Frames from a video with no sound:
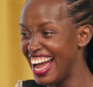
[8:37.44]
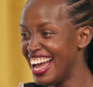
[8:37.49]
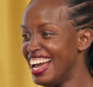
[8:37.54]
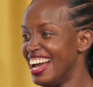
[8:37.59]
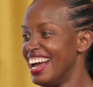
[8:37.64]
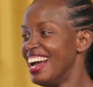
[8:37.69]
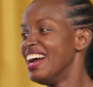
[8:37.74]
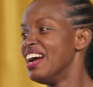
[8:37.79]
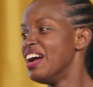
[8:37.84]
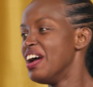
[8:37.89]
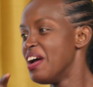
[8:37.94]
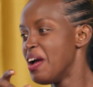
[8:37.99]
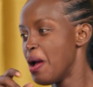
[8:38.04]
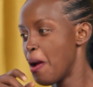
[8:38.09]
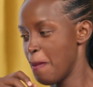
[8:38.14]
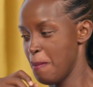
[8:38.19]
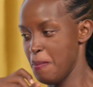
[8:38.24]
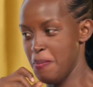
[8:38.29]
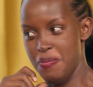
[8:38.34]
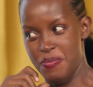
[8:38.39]
I would
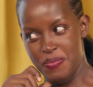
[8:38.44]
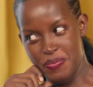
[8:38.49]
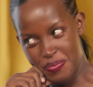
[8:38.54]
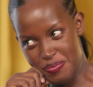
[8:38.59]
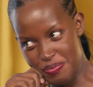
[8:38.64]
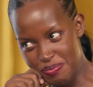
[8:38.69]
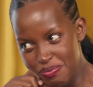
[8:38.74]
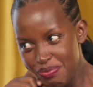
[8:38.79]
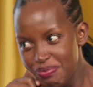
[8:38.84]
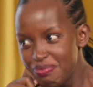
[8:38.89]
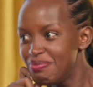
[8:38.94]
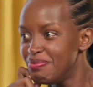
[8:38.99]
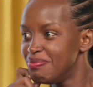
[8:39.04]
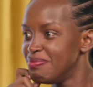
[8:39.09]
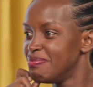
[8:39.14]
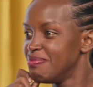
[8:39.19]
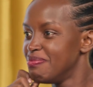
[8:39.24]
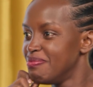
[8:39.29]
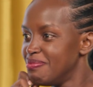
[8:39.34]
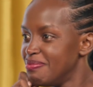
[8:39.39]
say
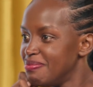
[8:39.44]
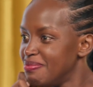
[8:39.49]
when